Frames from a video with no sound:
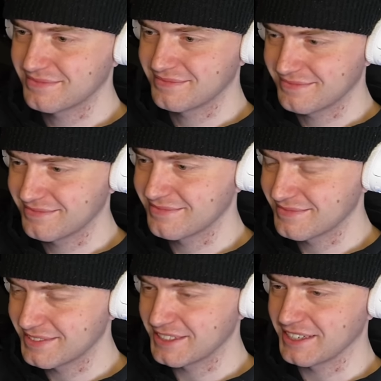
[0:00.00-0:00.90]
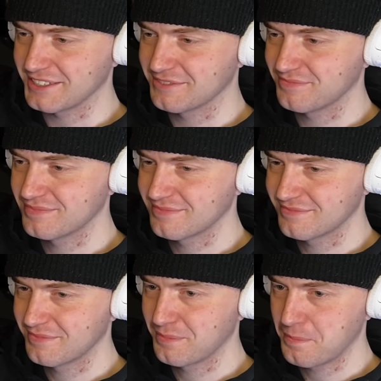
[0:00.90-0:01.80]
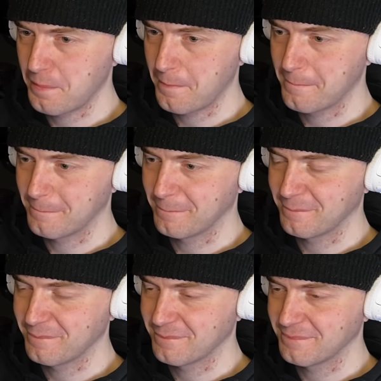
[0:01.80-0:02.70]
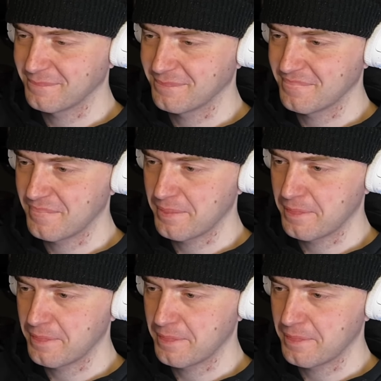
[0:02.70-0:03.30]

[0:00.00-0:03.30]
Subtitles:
Well, sick. It's done. You signed up. Eh?